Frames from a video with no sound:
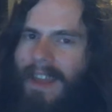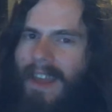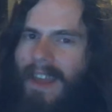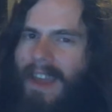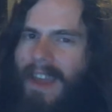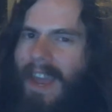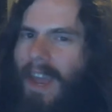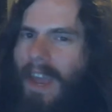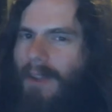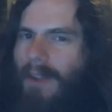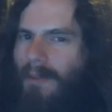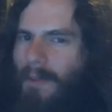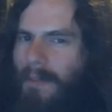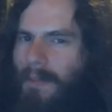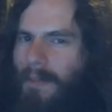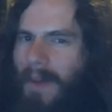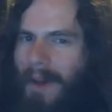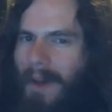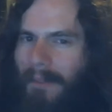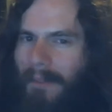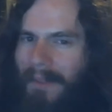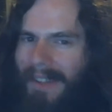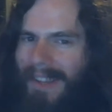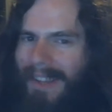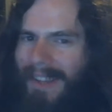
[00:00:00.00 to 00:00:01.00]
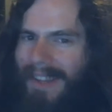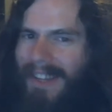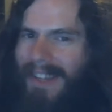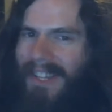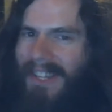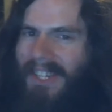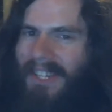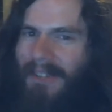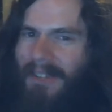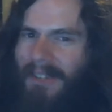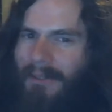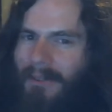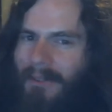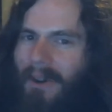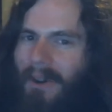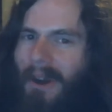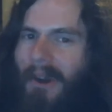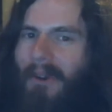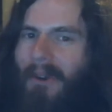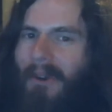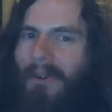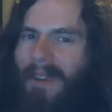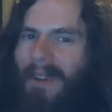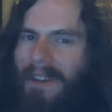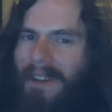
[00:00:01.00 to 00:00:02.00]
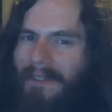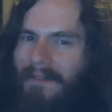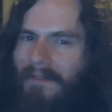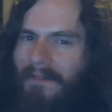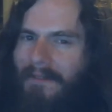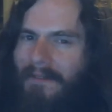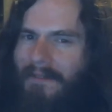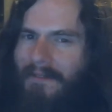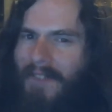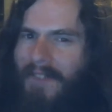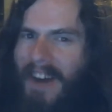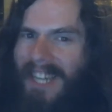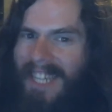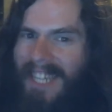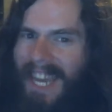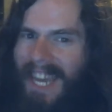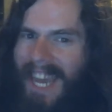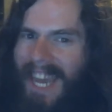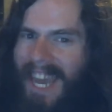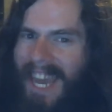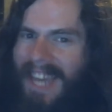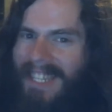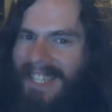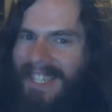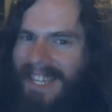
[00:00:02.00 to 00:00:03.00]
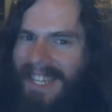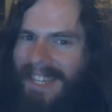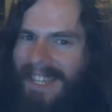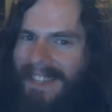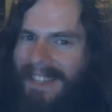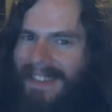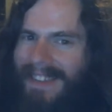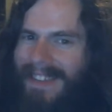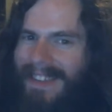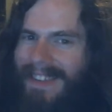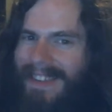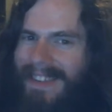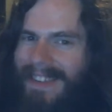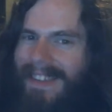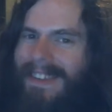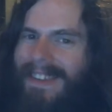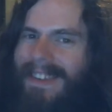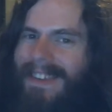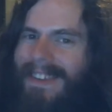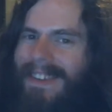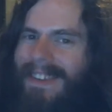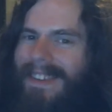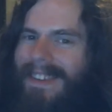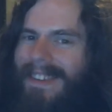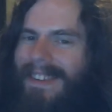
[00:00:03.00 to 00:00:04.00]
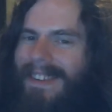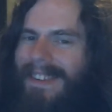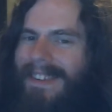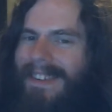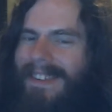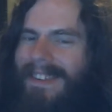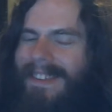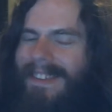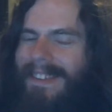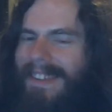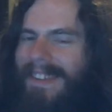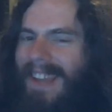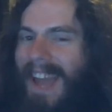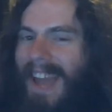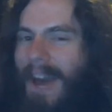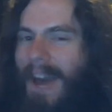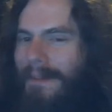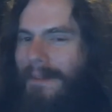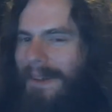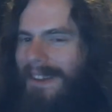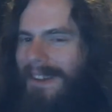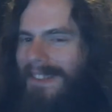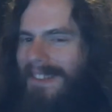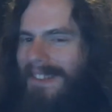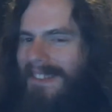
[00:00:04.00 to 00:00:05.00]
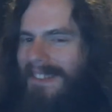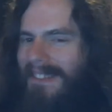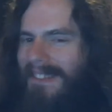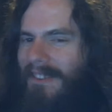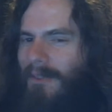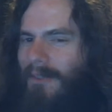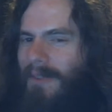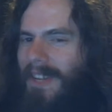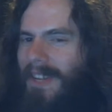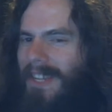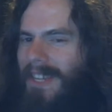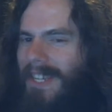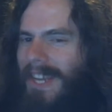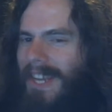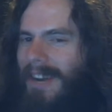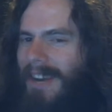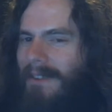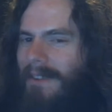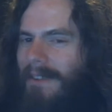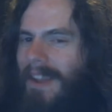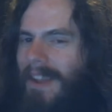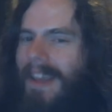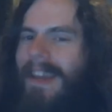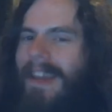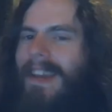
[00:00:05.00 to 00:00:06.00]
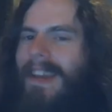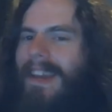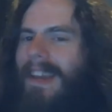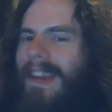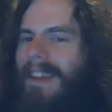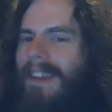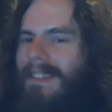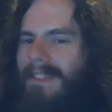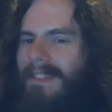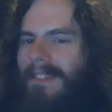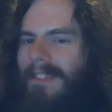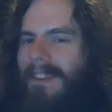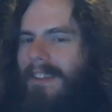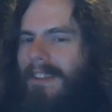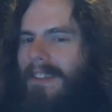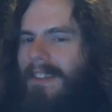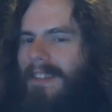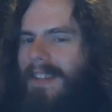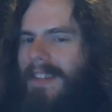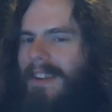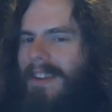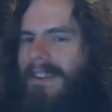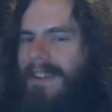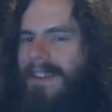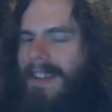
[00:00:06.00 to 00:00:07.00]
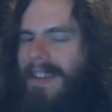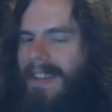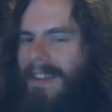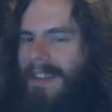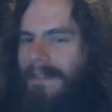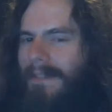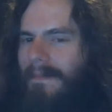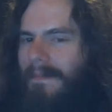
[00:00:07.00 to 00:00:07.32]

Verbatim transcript: a Republican issue when it fucking isn't. How about this to reach out in solidarity?